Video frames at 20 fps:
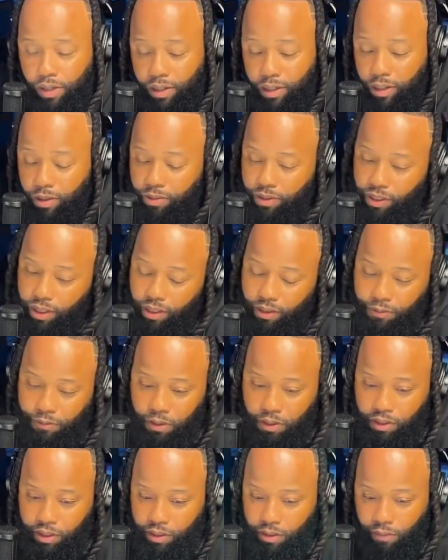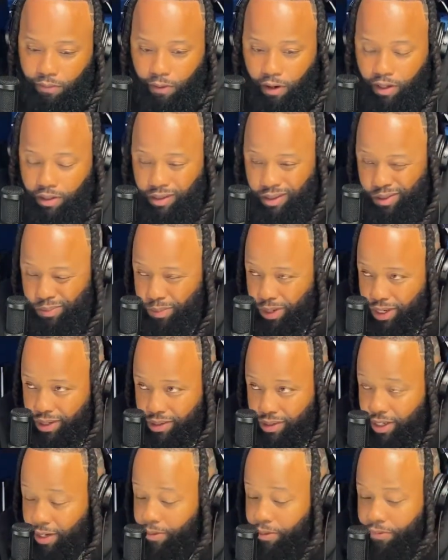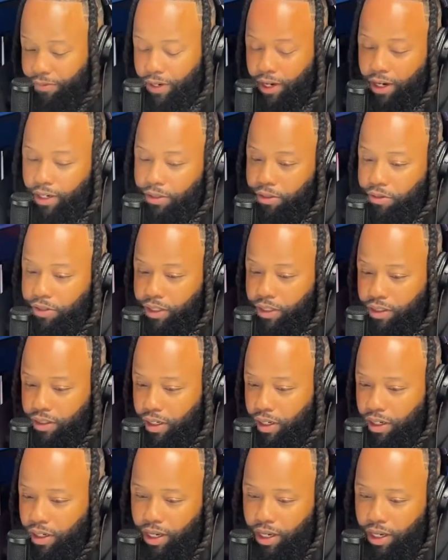You know what I'm saying? His first year on varsity, he made 75 threes,